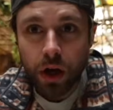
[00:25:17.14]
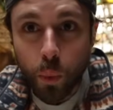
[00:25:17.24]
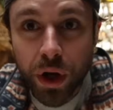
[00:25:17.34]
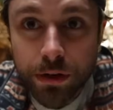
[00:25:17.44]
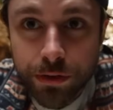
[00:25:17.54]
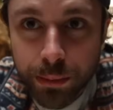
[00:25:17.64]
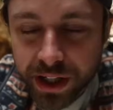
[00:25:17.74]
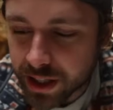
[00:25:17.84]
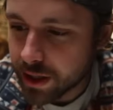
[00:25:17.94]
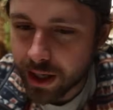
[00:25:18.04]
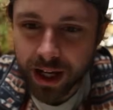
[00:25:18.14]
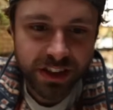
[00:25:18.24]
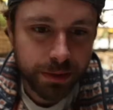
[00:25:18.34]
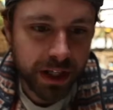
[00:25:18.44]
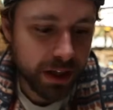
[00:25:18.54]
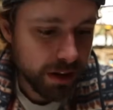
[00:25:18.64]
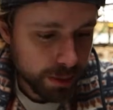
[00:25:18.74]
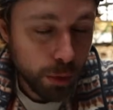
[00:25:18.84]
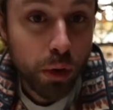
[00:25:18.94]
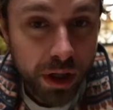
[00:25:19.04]
Winner for me has to be the
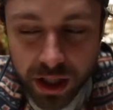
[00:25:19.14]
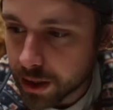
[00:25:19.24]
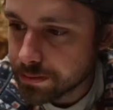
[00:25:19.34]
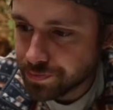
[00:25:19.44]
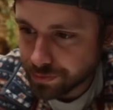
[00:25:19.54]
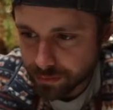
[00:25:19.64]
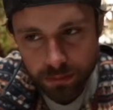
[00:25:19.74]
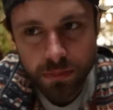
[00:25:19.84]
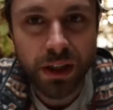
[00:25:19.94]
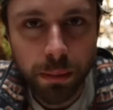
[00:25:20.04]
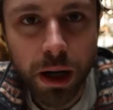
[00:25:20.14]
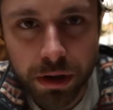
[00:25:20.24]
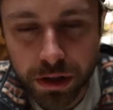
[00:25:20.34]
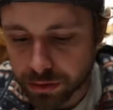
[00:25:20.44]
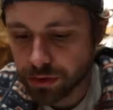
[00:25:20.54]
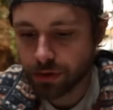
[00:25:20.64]
molokhia and the baba ganoush.